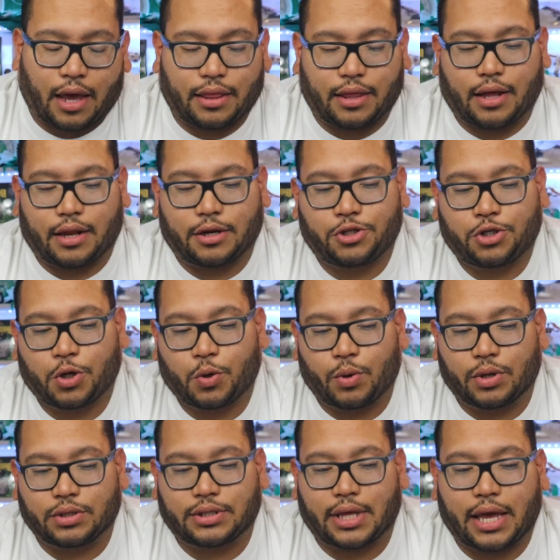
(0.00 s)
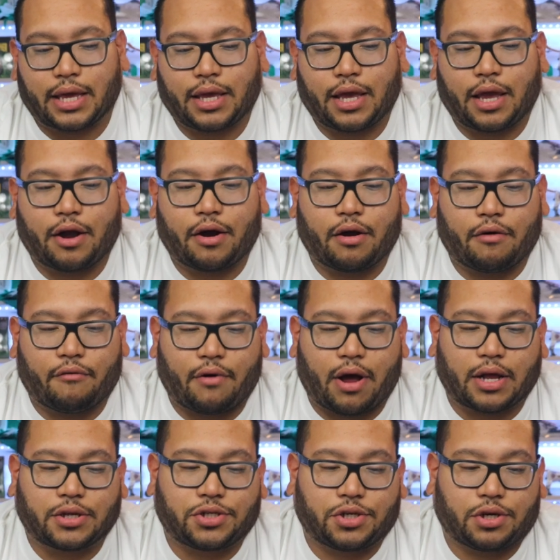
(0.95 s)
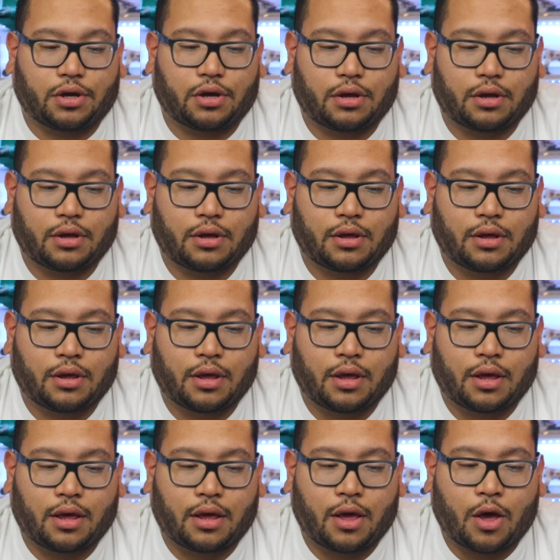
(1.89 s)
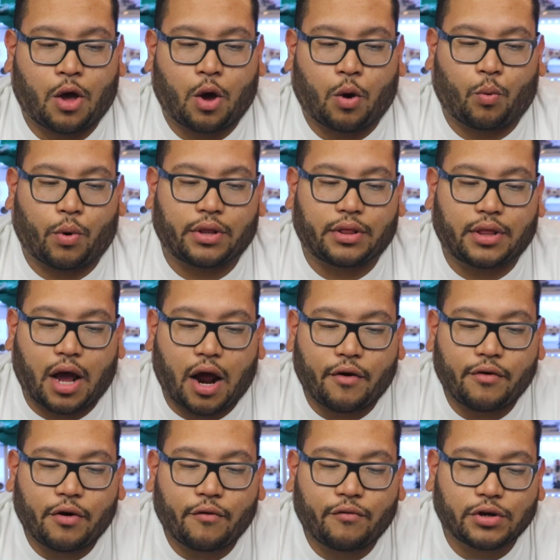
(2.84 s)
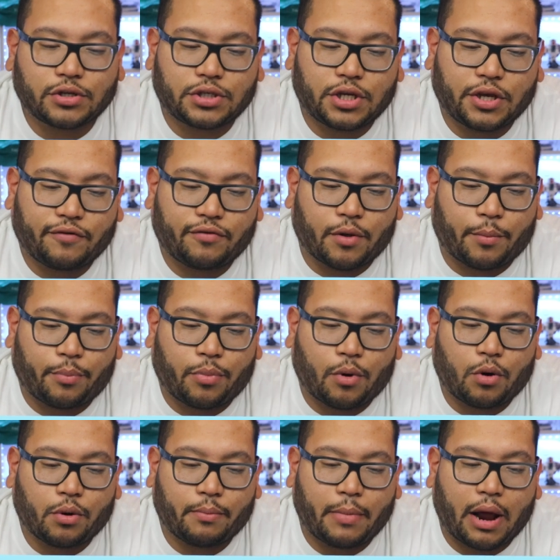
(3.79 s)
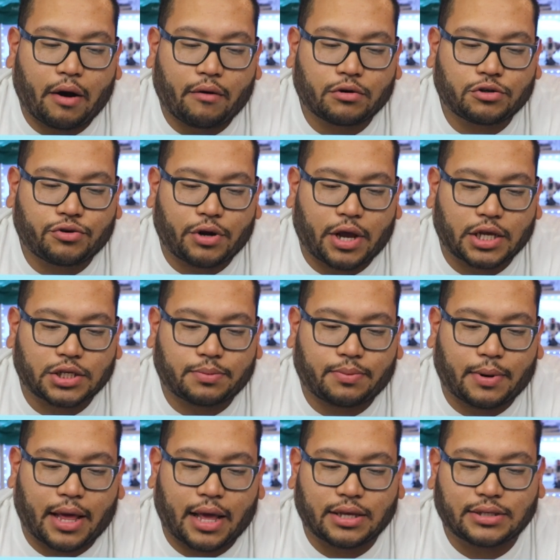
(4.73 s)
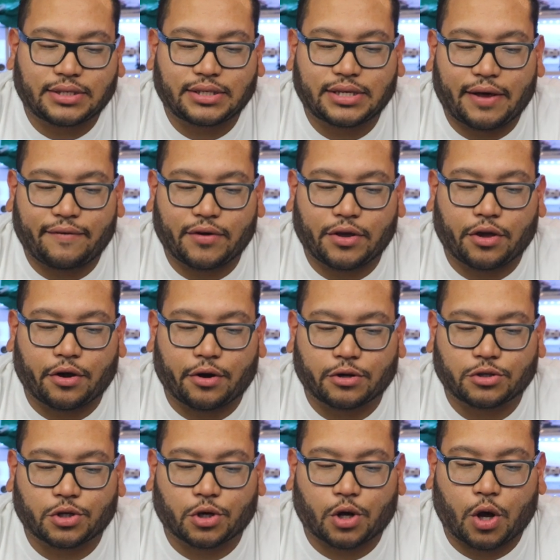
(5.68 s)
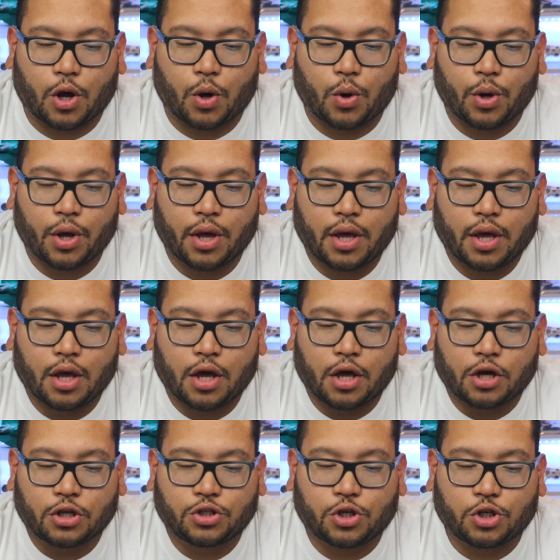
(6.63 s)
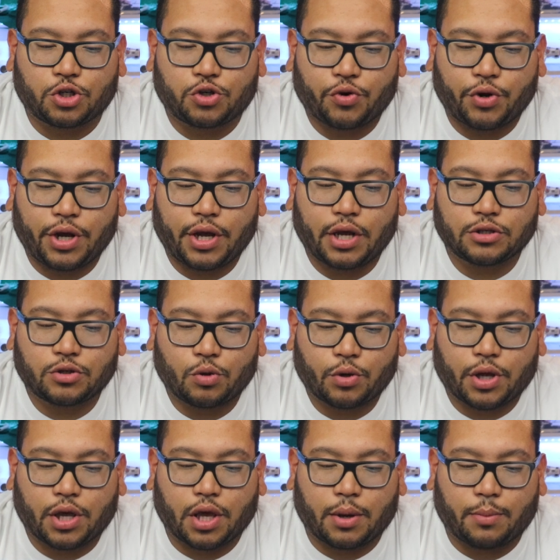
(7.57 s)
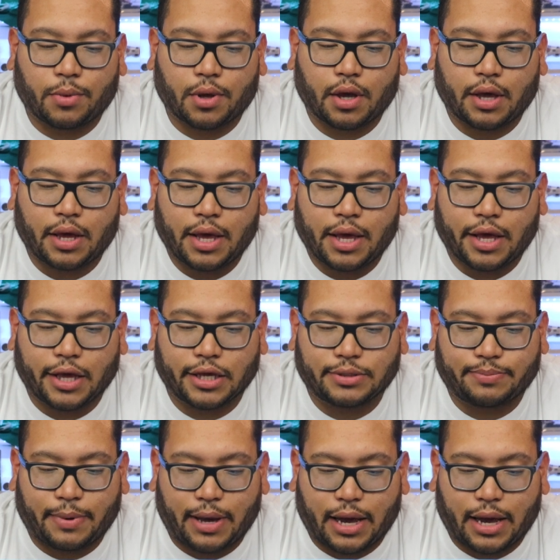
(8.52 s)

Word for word: And the shoe was Nike Air Hirachi. When Dario received the bone marrow transplant seven years ago, to treat his leukemia, his